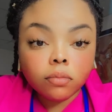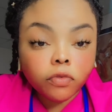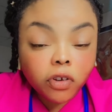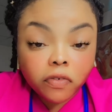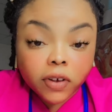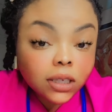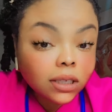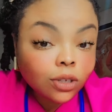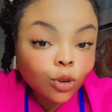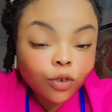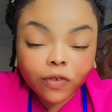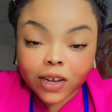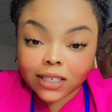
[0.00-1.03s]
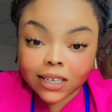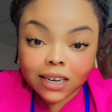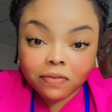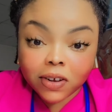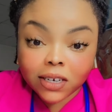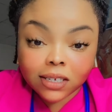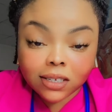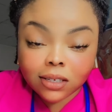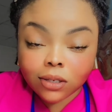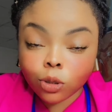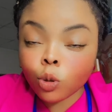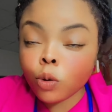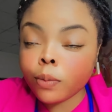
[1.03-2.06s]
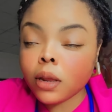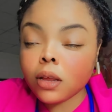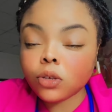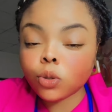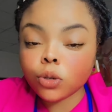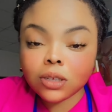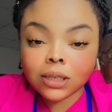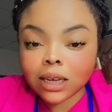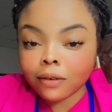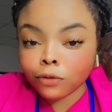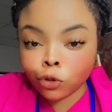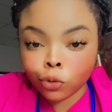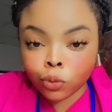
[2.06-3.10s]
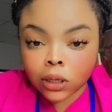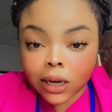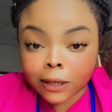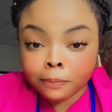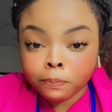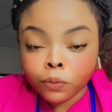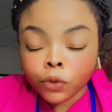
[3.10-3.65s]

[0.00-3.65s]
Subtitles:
reversing your fatty liver disease. So many studies have shown that.